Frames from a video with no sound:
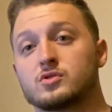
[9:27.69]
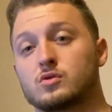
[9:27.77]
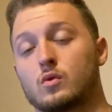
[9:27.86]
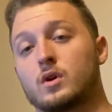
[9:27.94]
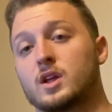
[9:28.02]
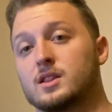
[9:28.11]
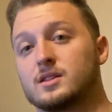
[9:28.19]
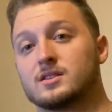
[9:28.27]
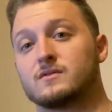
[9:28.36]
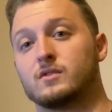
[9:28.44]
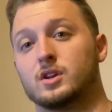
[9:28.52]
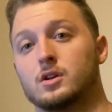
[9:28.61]
of the story in
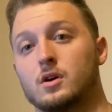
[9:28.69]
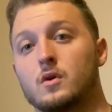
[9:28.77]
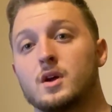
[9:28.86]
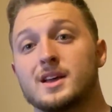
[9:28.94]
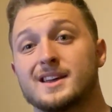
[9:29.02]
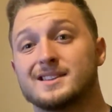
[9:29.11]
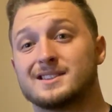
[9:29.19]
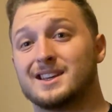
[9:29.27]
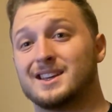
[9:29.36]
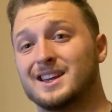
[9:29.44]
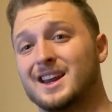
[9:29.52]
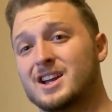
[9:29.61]
this video is to
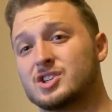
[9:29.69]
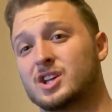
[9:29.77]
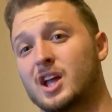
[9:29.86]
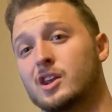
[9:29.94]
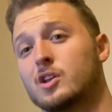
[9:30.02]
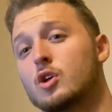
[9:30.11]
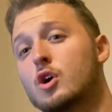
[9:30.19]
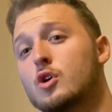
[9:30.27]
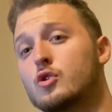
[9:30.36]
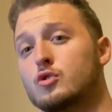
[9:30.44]
get educated,